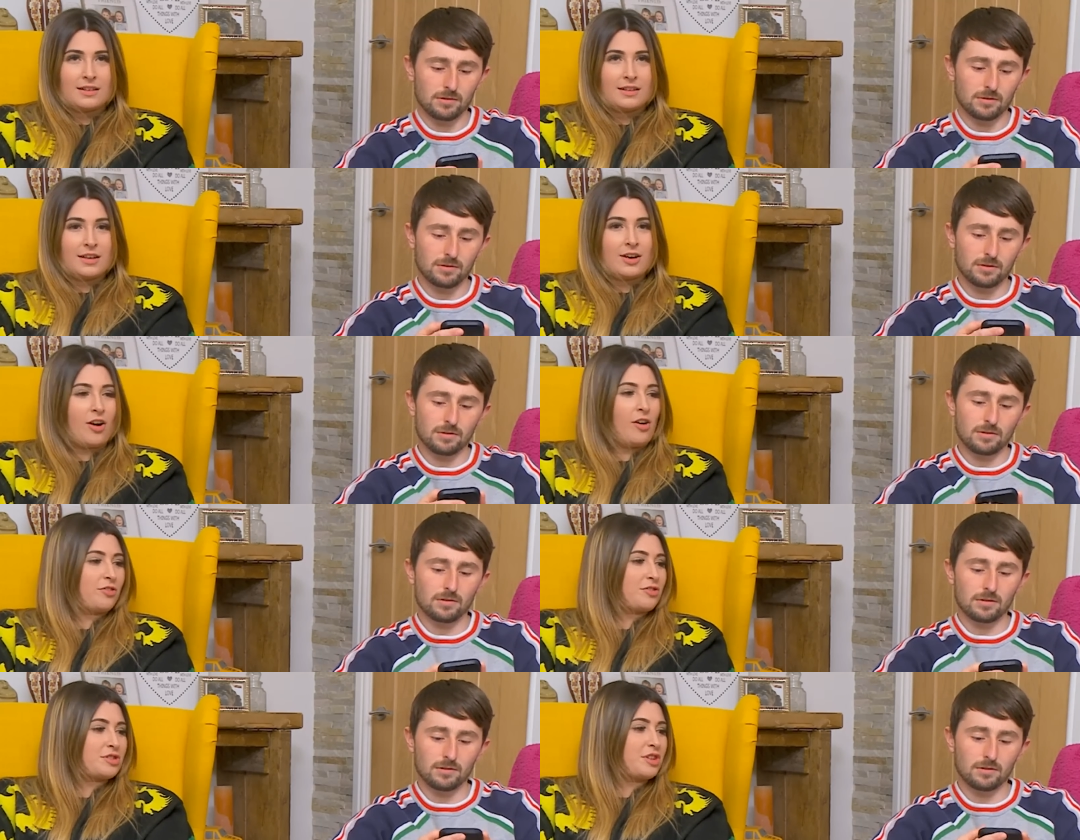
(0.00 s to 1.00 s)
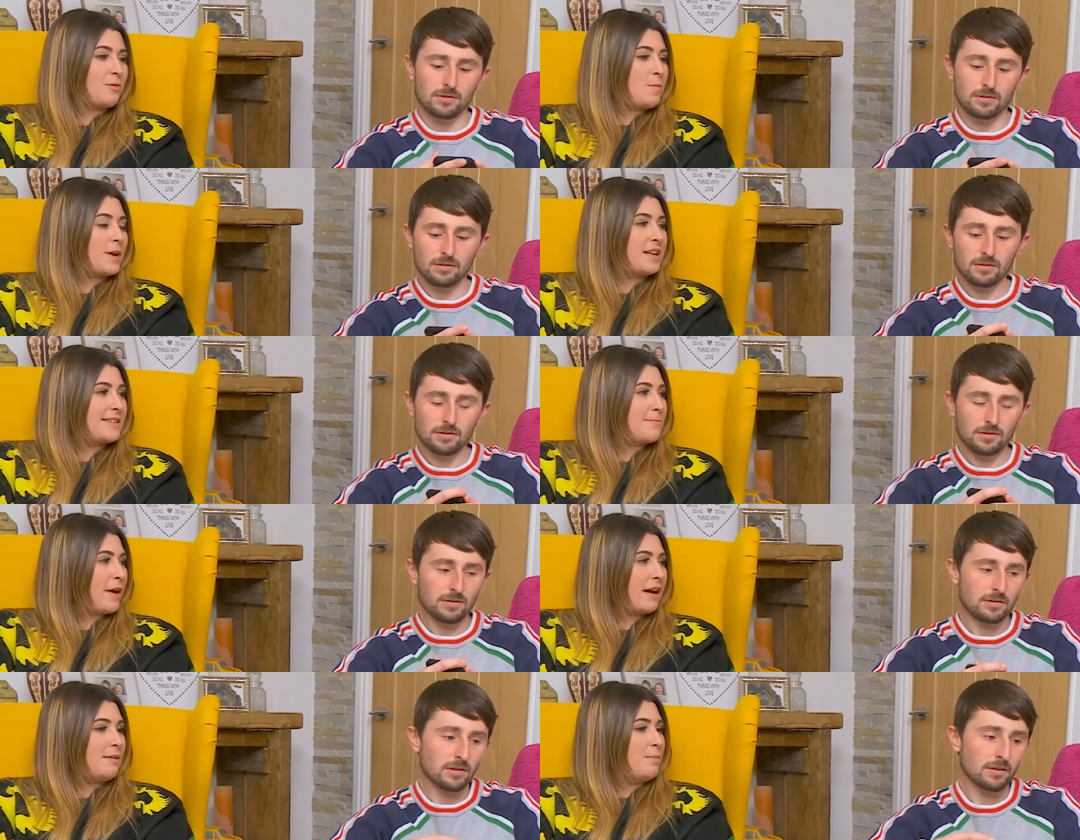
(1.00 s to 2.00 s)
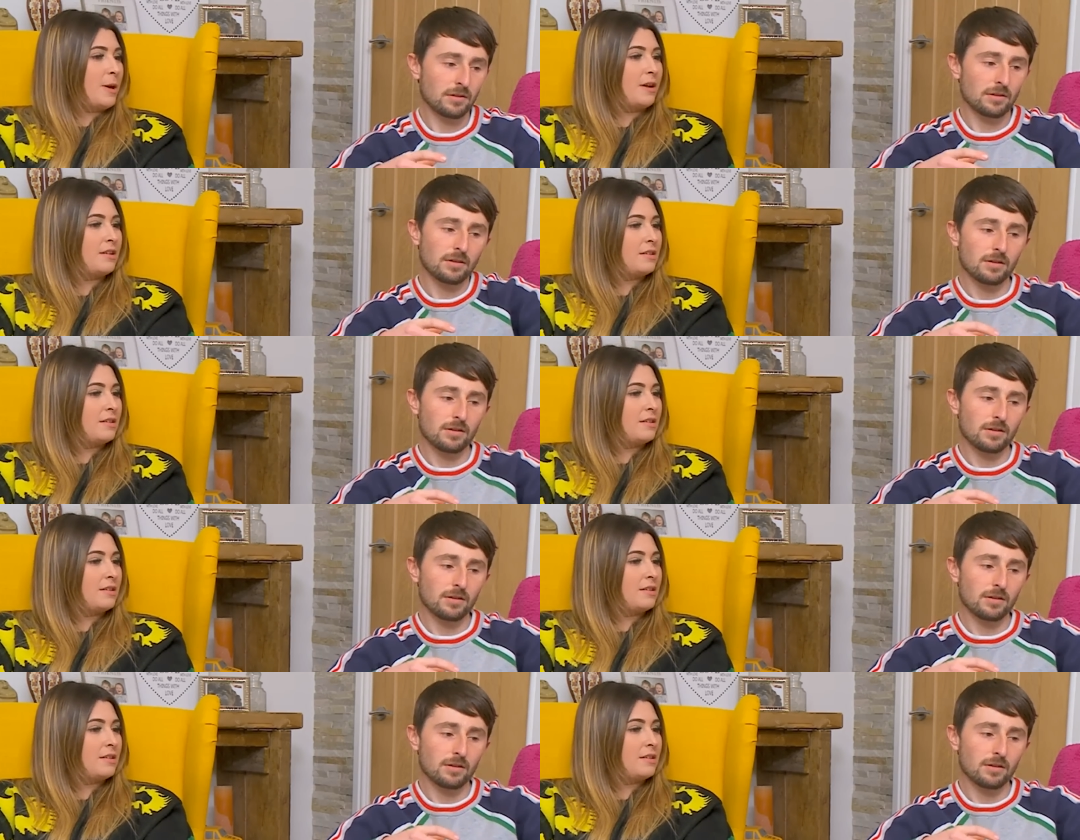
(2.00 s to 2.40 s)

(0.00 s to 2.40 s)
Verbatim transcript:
Speaker 1: You can't just do a piece of paper.